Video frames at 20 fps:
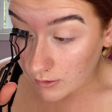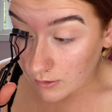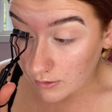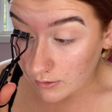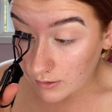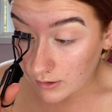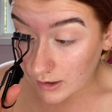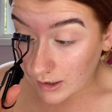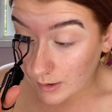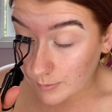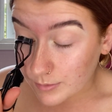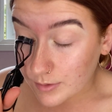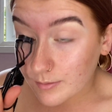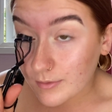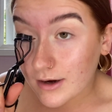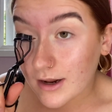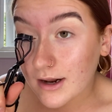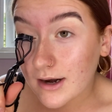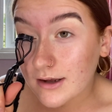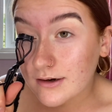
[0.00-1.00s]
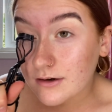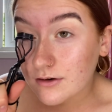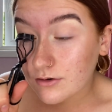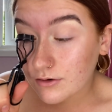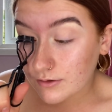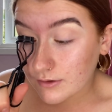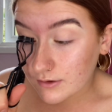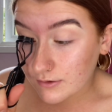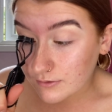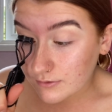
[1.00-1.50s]
clamp them, and I like to do
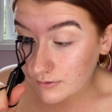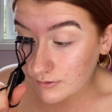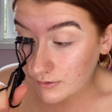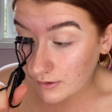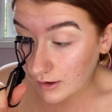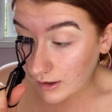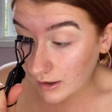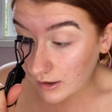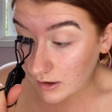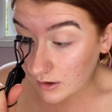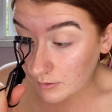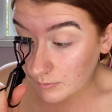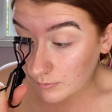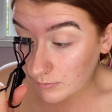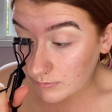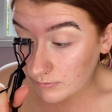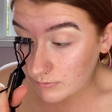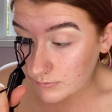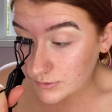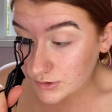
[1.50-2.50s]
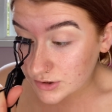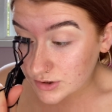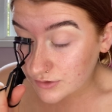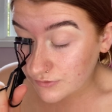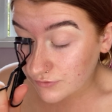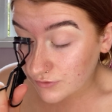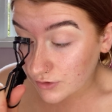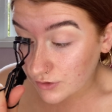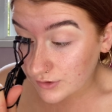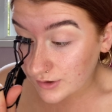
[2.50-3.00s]
this just a
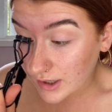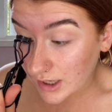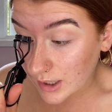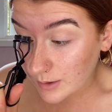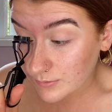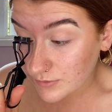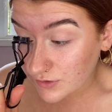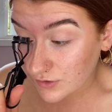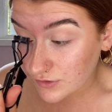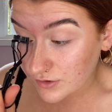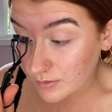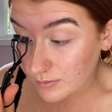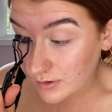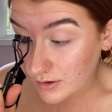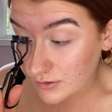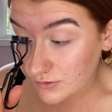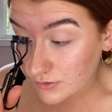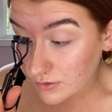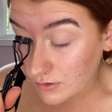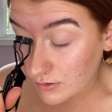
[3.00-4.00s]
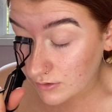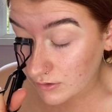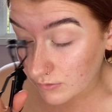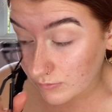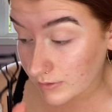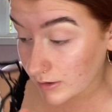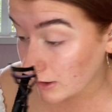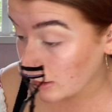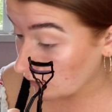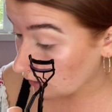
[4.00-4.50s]
few times just to make sure they're
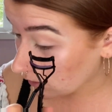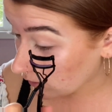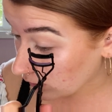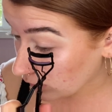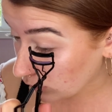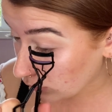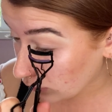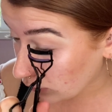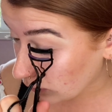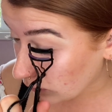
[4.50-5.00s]
really curly.